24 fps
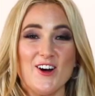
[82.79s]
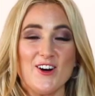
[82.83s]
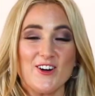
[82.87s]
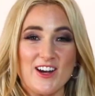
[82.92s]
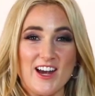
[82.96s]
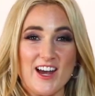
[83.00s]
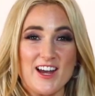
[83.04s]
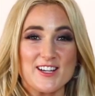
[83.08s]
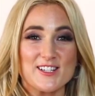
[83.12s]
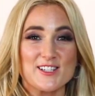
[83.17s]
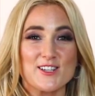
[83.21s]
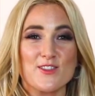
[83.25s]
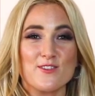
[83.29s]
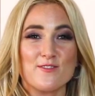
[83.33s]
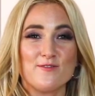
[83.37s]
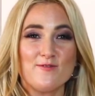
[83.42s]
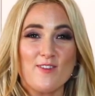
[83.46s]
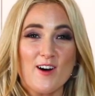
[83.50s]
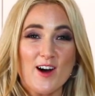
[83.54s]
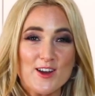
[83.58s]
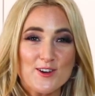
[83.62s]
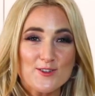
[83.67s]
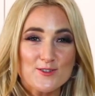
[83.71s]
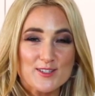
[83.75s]
Okay, so the
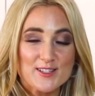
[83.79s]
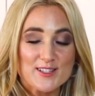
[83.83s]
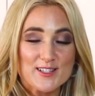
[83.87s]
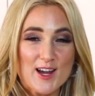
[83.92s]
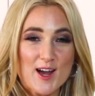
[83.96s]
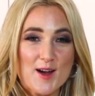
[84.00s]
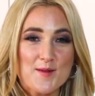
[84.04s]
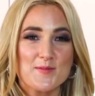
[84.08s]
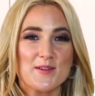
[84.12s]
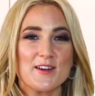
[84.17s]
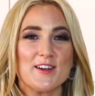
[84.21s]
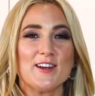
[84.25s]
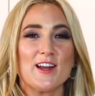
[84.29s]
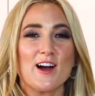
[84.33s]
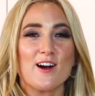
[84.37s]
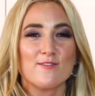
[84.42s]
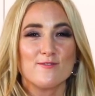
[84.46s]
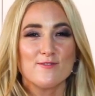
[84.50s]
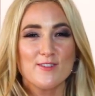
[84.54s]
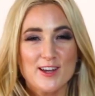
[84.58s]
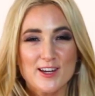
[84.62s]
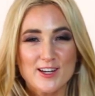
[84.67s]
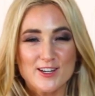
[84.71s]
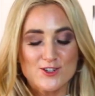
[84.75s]
final step in our
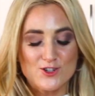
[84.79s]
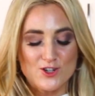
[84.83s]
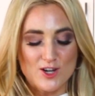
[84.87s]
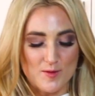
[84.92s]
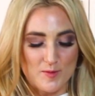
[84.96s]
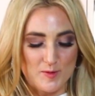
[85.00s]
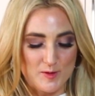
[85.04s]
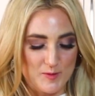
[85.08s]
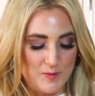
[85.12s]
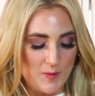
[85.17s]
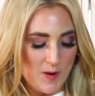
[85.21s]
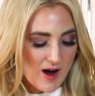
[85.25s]
vegan shepherd's